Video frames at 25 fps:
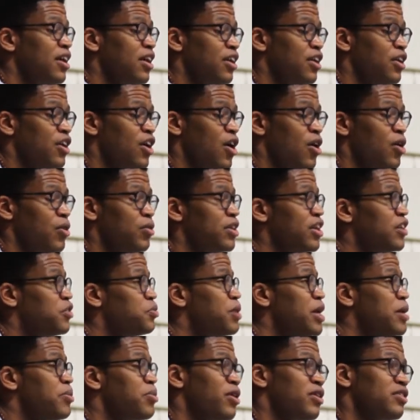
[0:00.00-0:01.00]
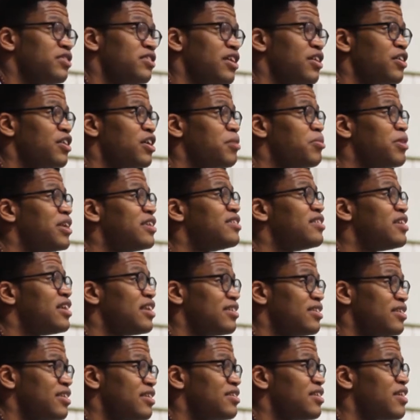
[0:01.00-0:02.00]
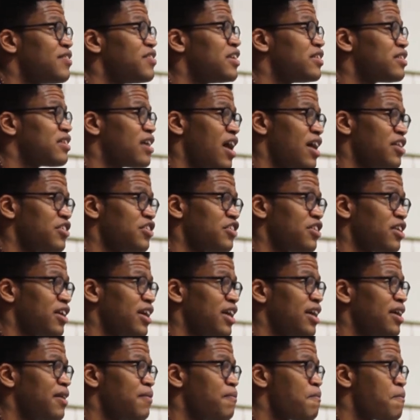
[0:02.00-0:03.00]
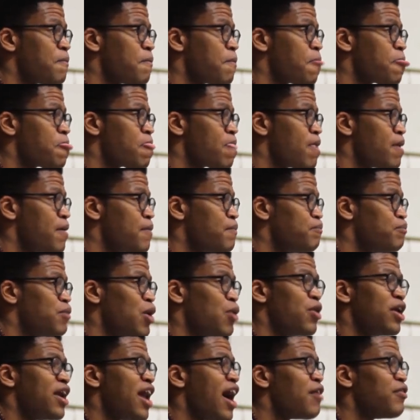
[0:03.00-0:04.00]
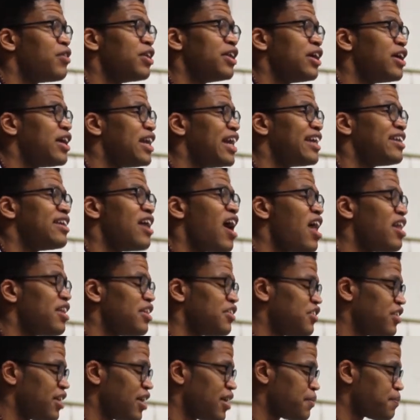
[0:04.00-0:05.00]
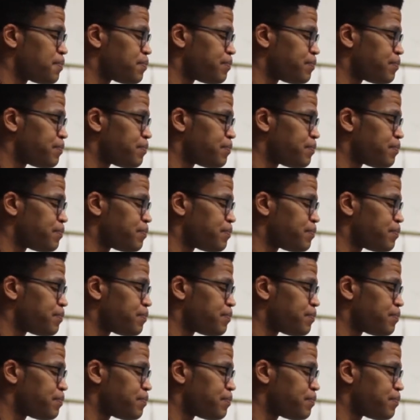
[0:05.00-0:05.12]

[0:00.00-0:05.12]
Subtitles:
These people are still going to be citizens of this country, but but we're not really going to acknowledge it.